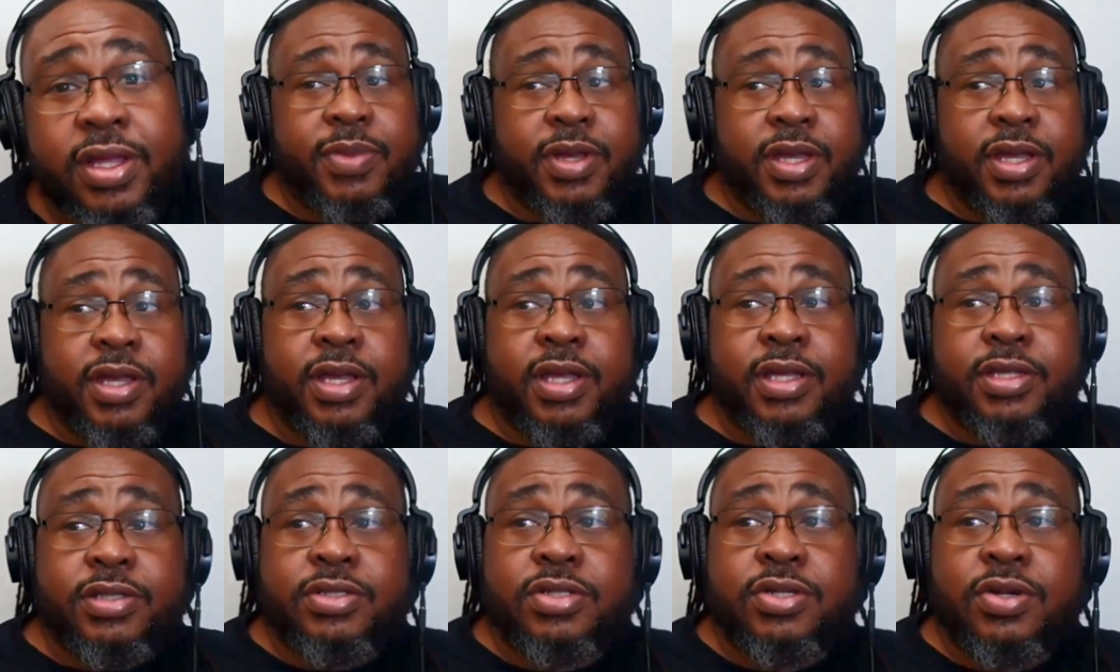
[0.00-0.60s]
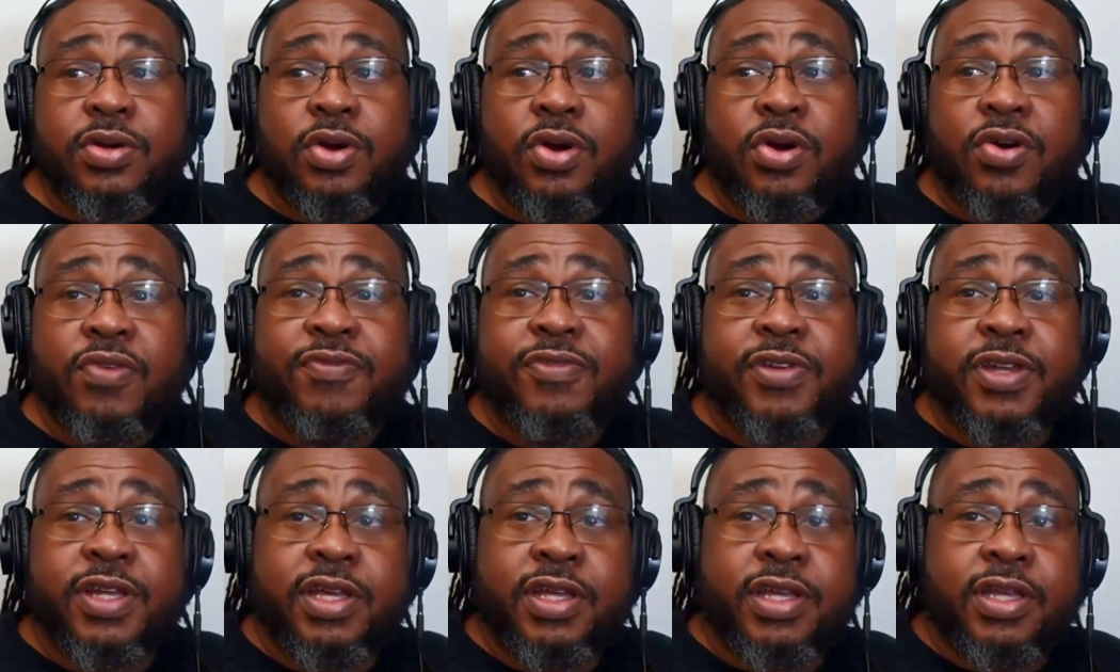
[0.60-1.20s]
And so
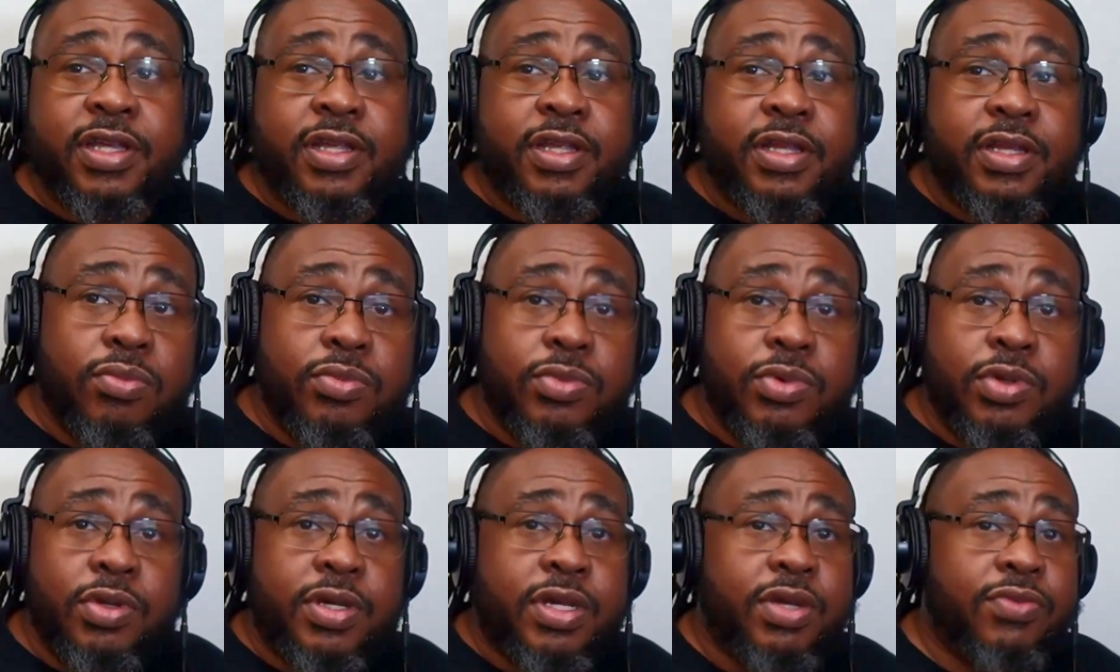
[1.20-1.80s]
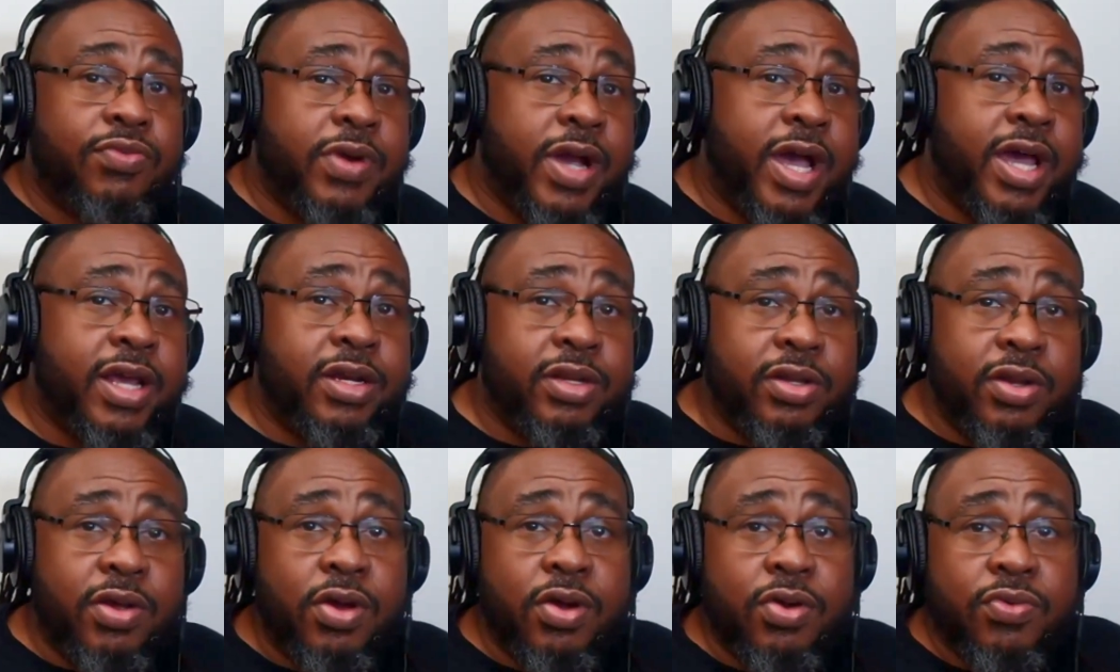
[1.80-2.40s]
hopefully you can ride
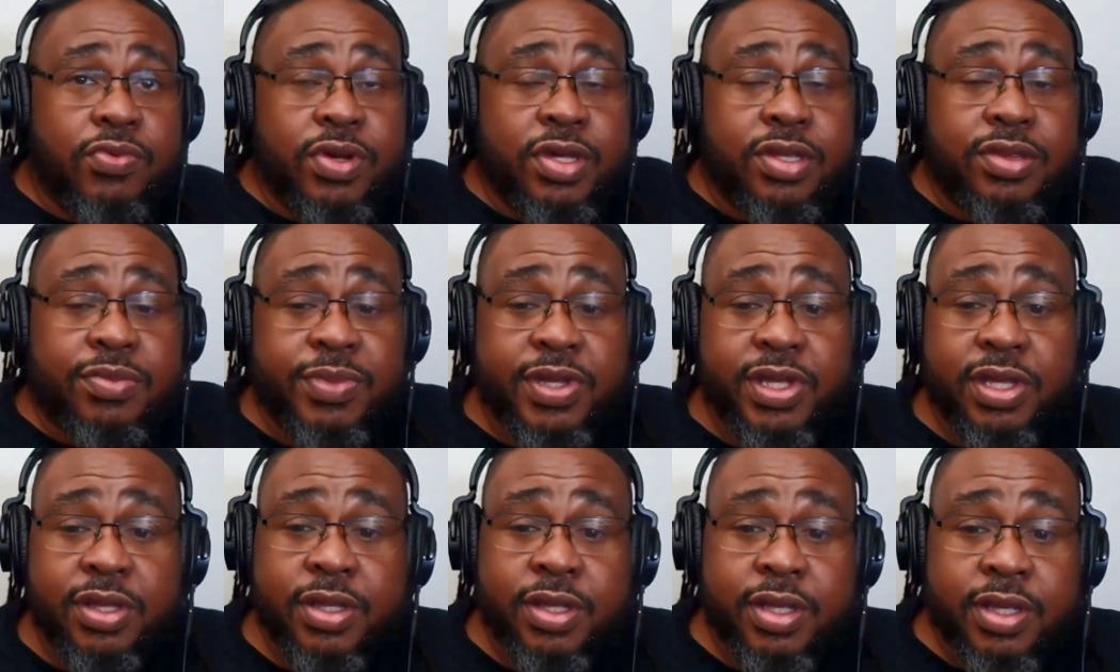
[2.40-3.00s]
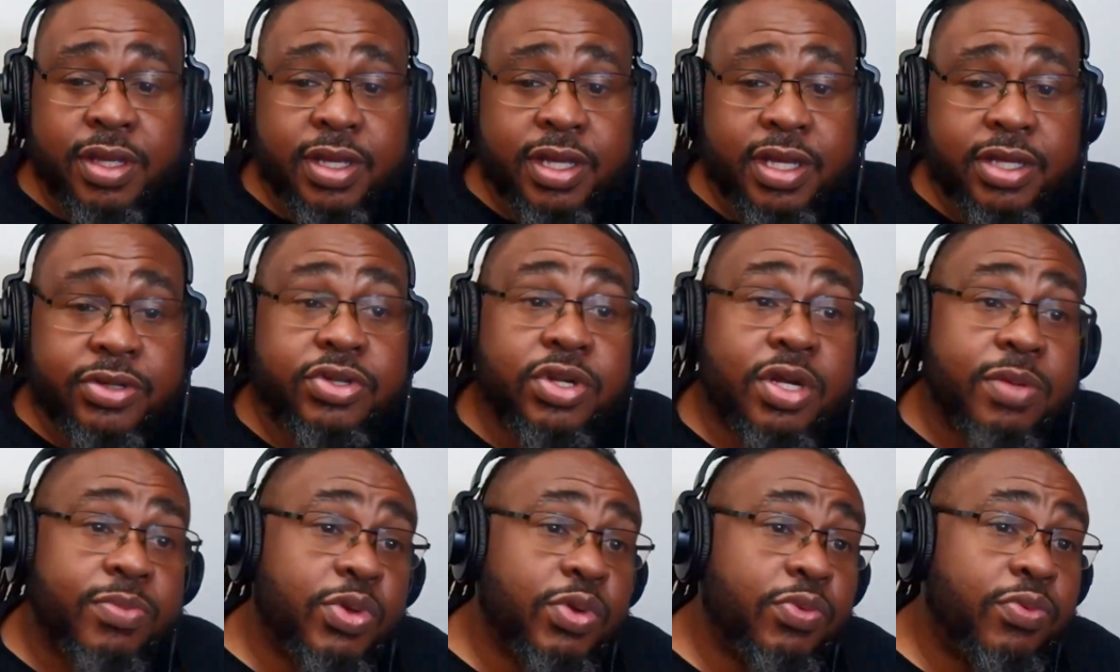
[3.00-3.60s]
along with me in
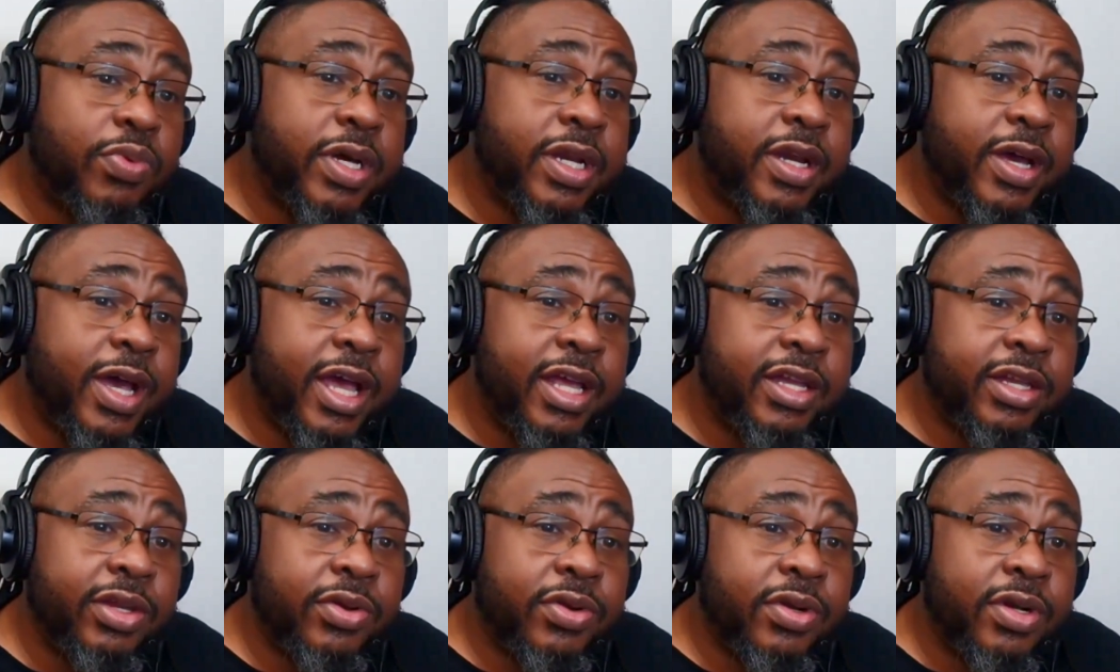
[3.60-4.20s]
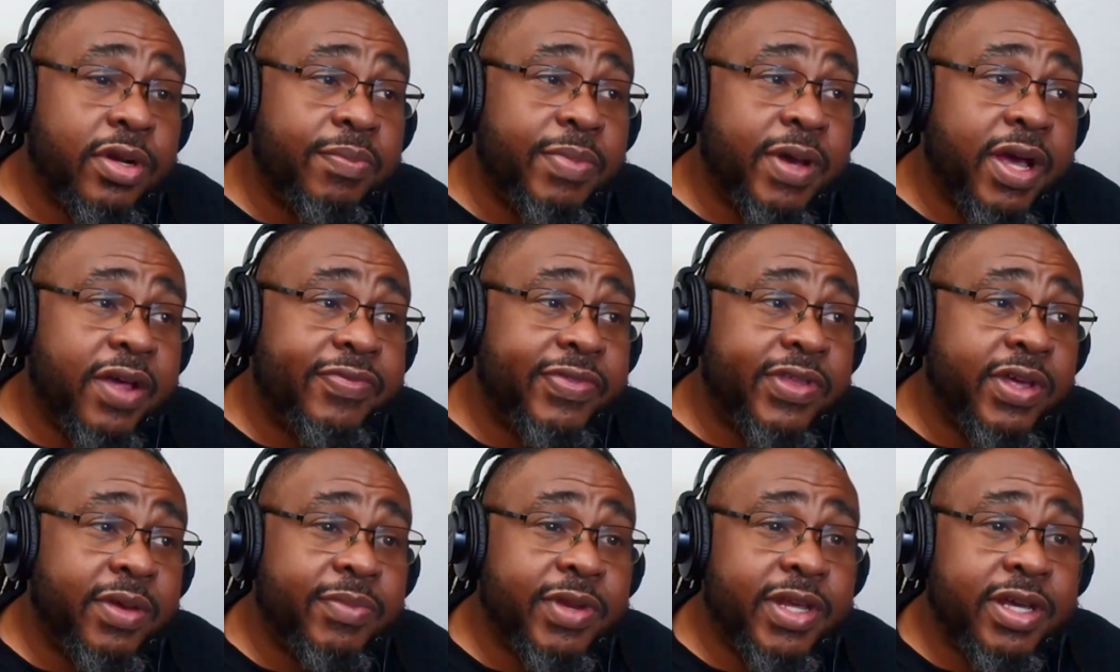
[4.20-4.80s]
terms of what I learn about
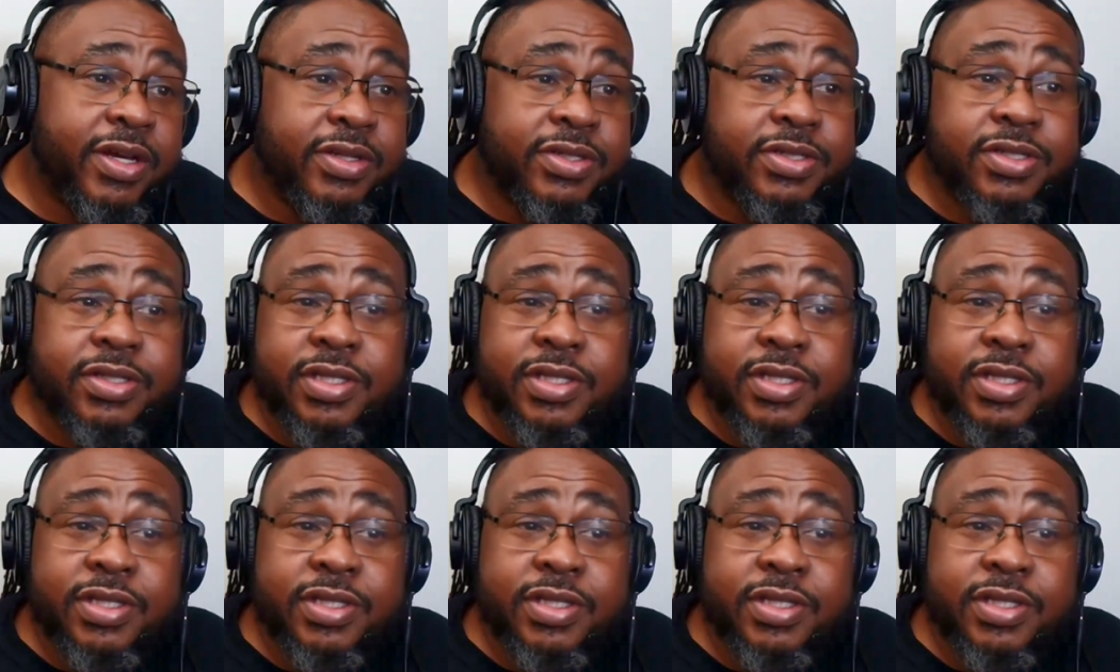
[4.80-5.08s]
thumbnails.